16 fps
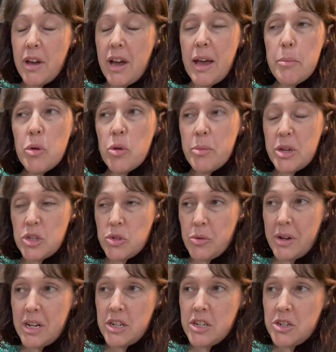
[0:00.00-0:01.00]
I'm almost
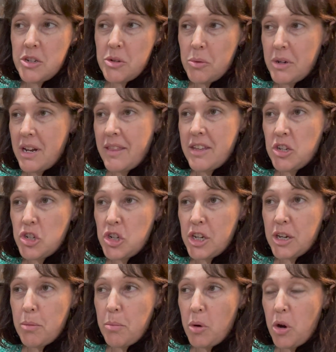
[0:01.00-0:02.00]
ready to do another
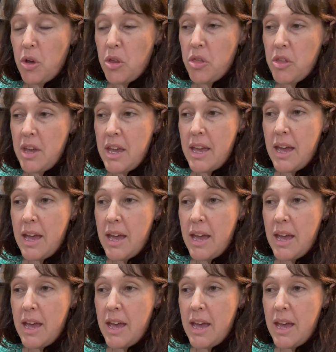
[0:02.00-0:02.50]
chicken broth,